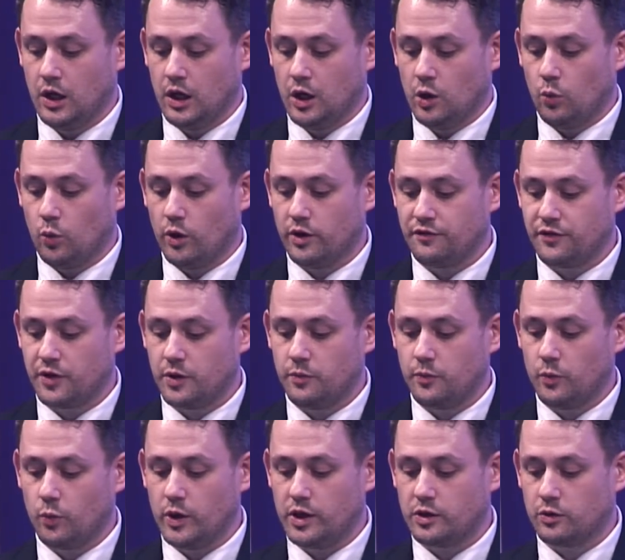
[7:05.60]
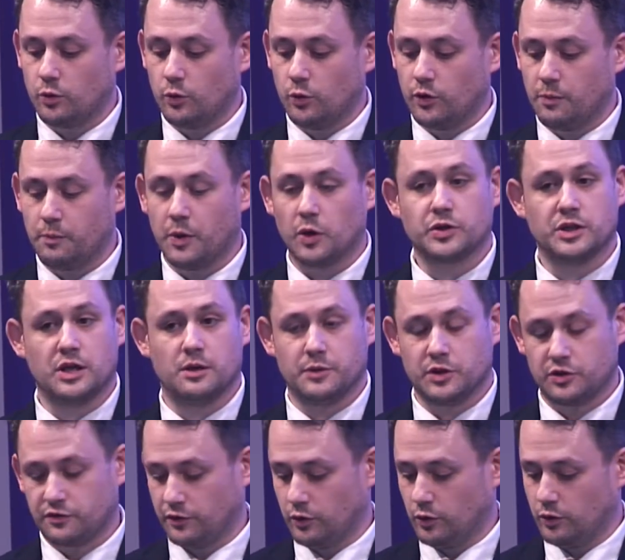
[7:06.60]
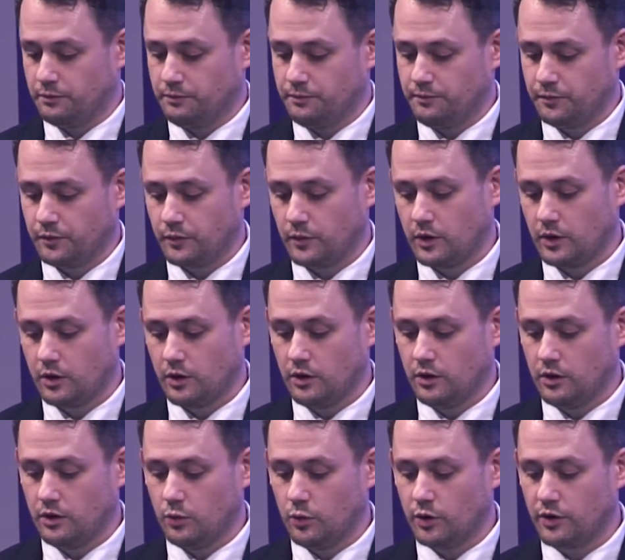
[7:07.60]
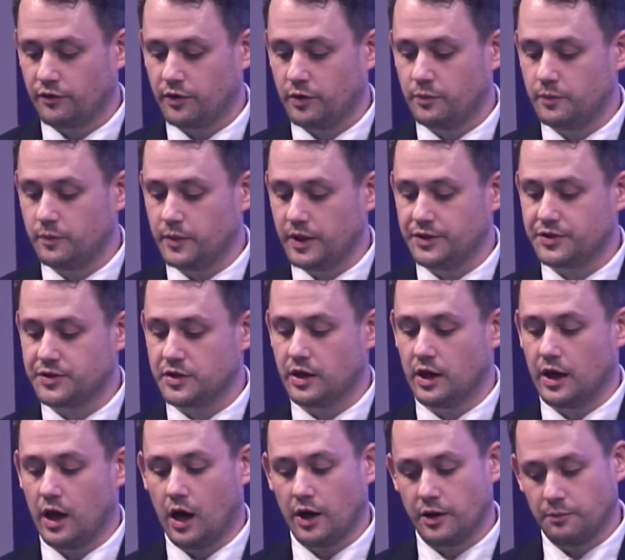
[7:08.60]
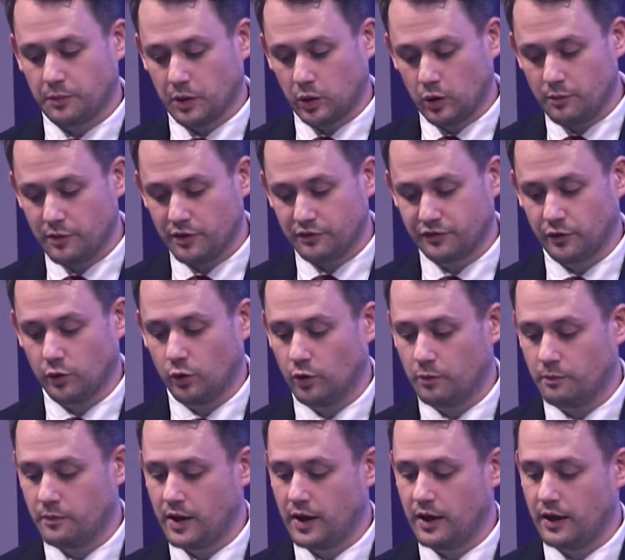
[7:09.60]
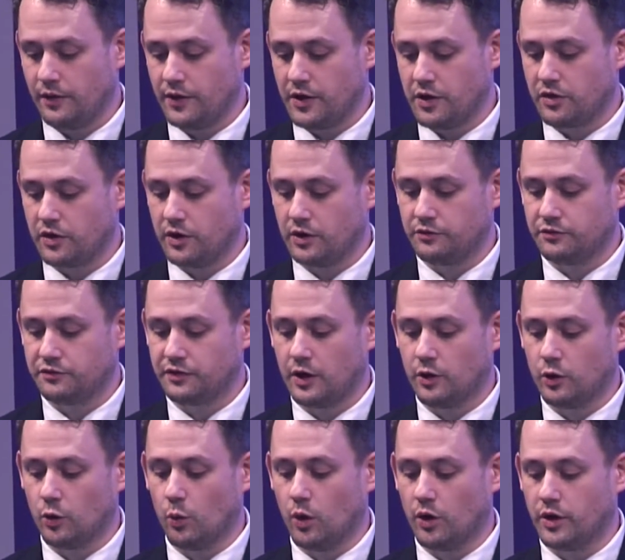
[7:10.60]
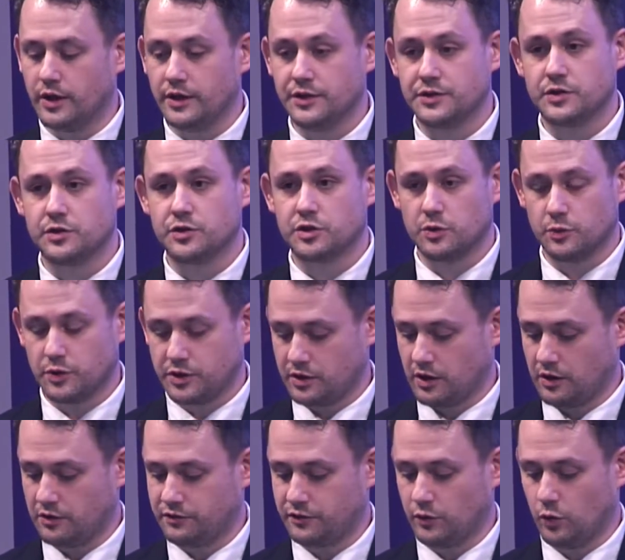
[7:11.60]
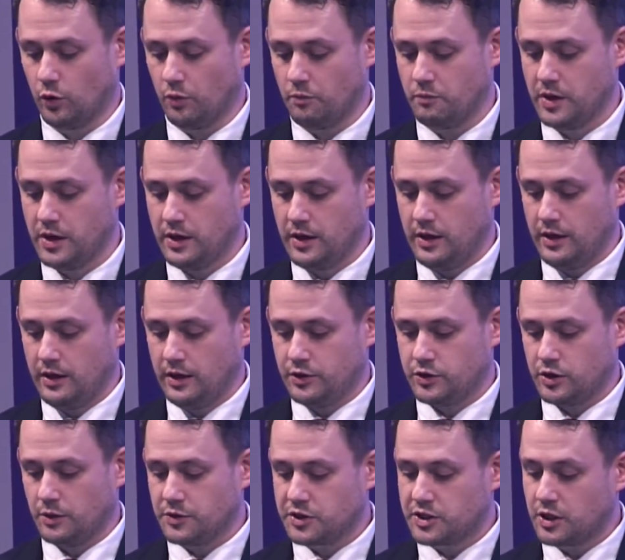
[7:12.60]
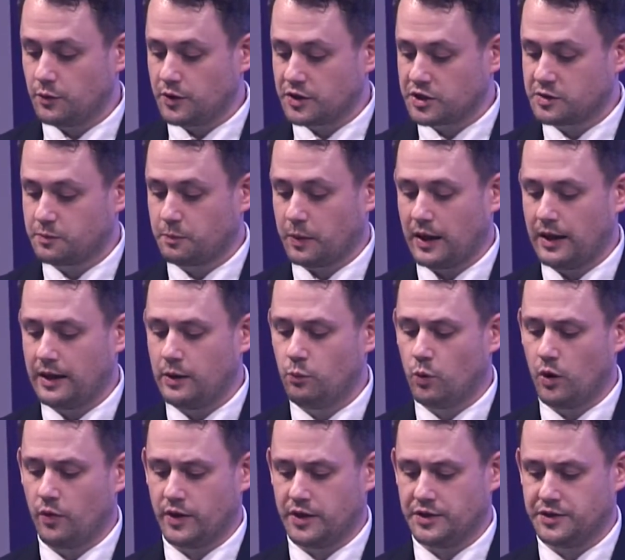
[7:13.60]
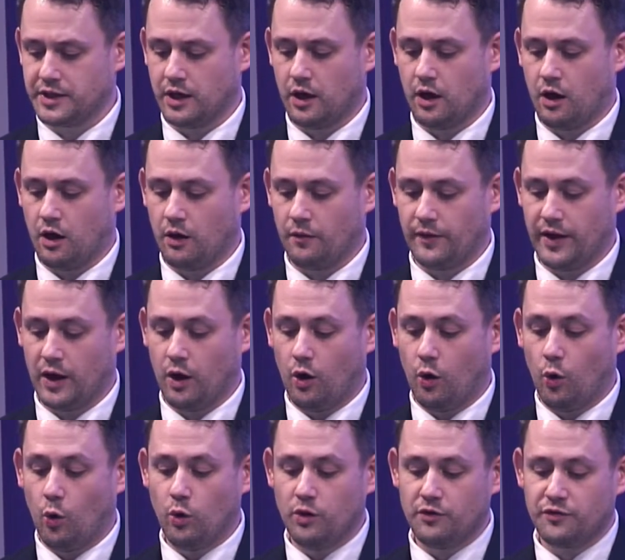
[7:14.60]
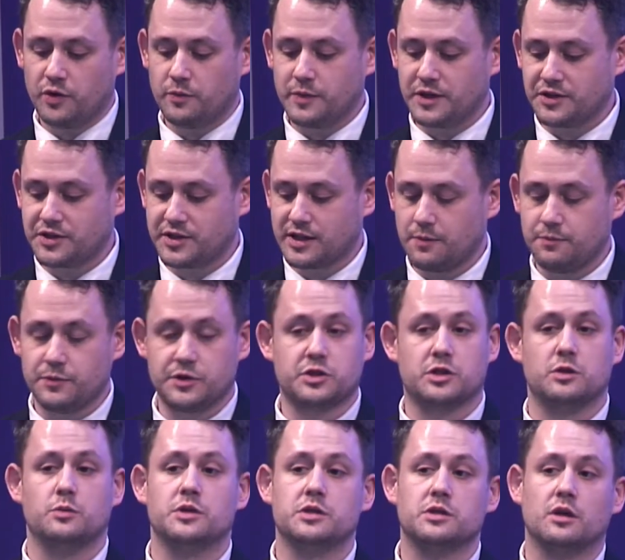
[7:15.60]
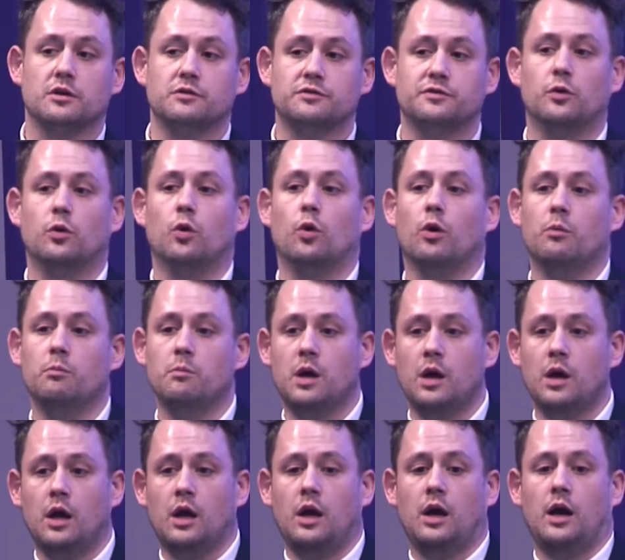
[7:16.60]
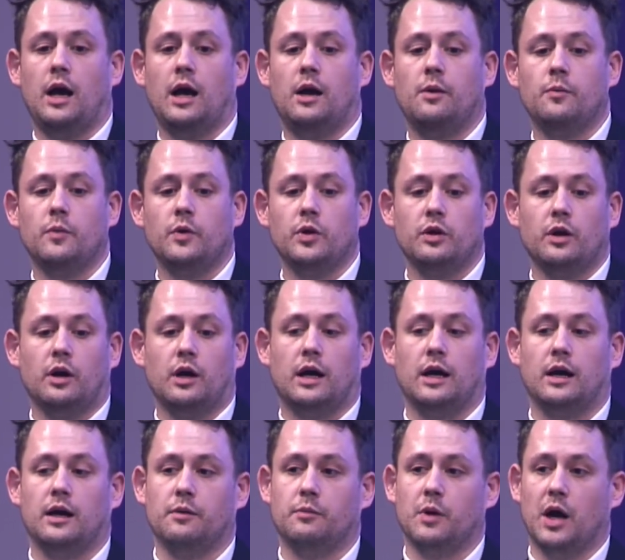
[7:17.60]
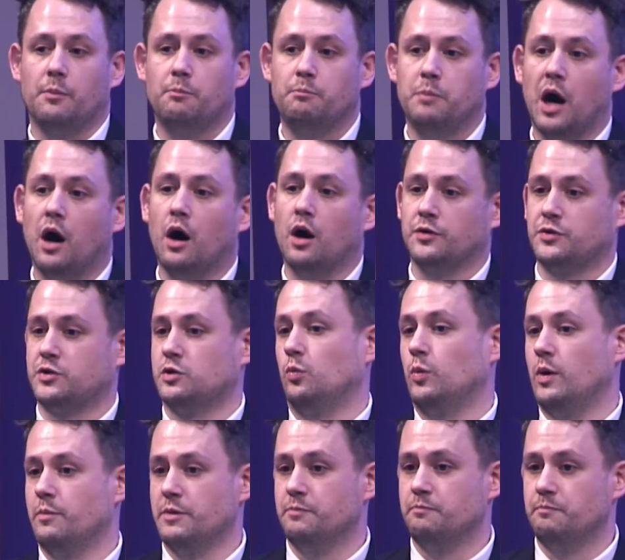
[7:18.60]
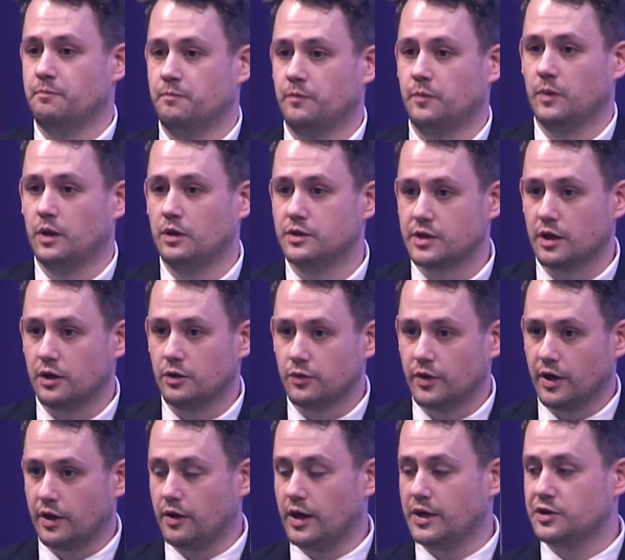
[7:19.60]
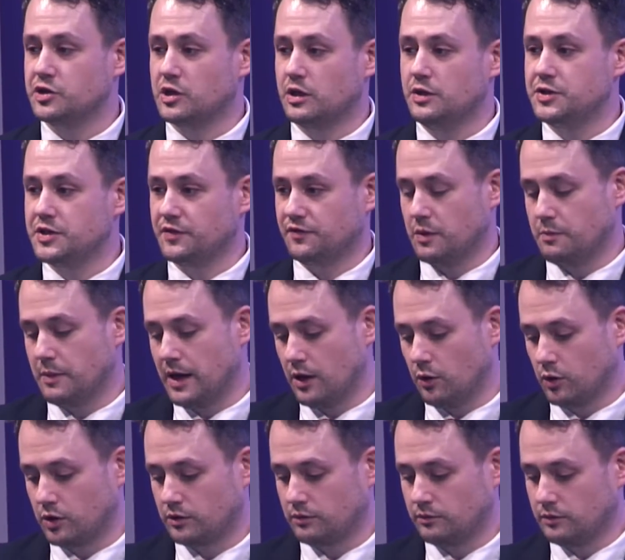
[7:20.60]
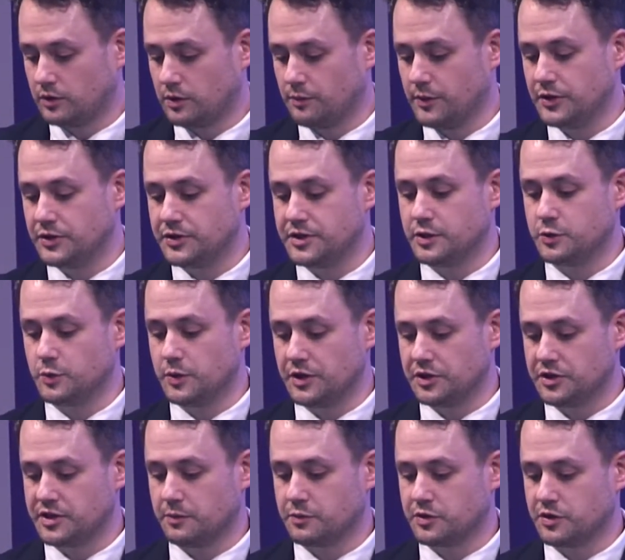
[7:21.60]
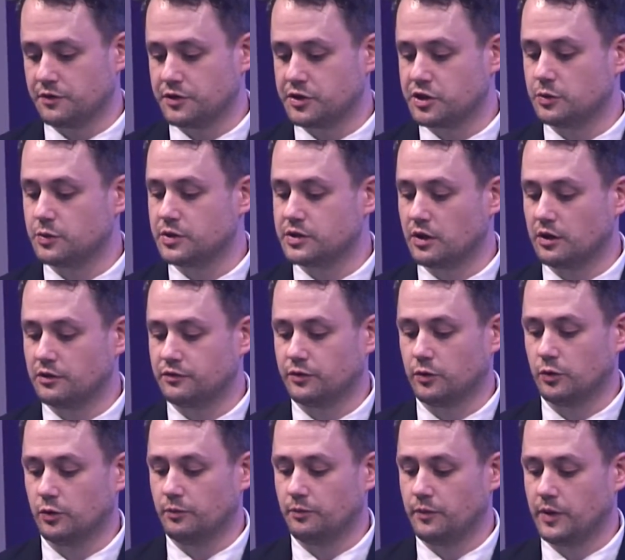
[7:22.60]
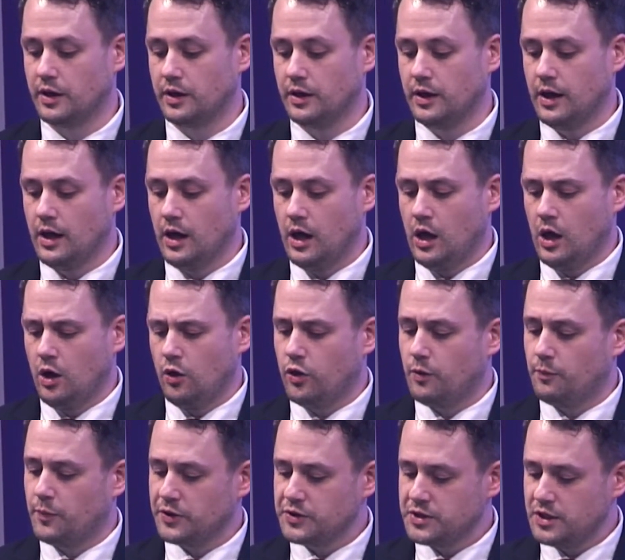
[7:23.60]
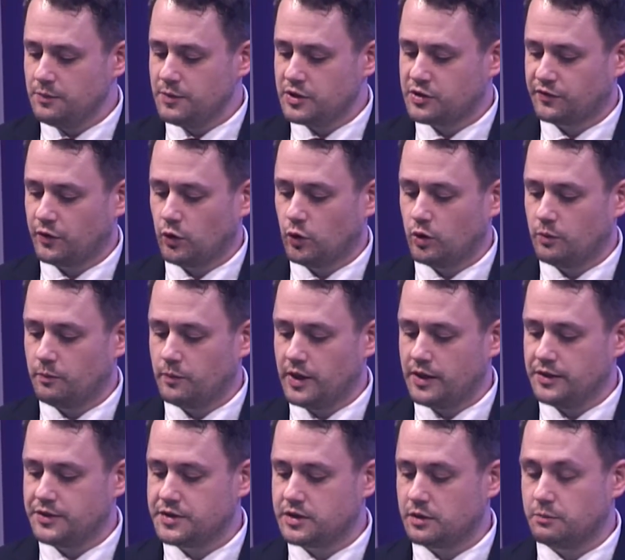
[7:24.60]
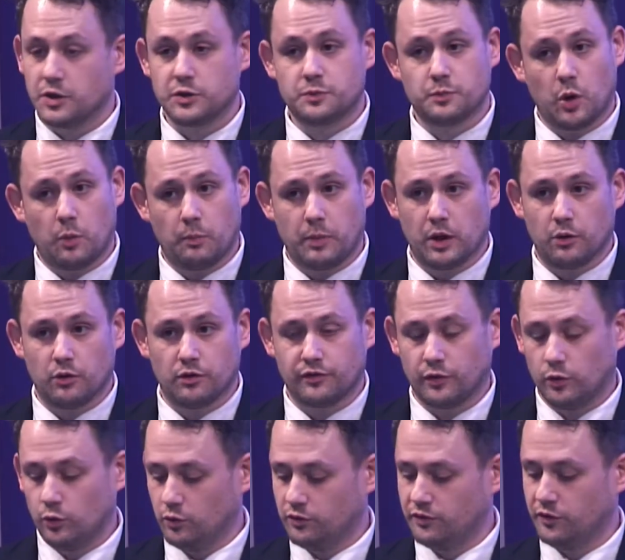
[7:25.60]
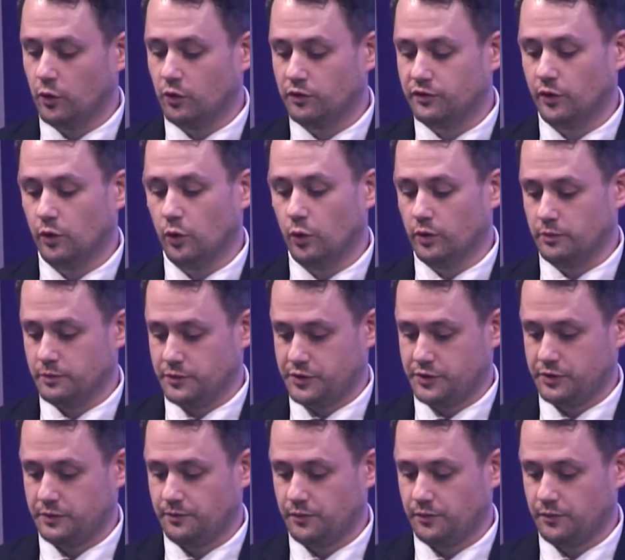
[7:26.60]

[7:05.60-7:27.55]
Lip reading: One of them we call the Body Image Forum. One of them is the Unemployment Forum, and the third and final one is the Suicide Forum. So I'm just going to explain what these are. Now, all of them except the Suicide Forum are barred to women. So they're exclusively male communities with the exception of the Suicide Forum. The Body Image Forum is the most popular of all four forums.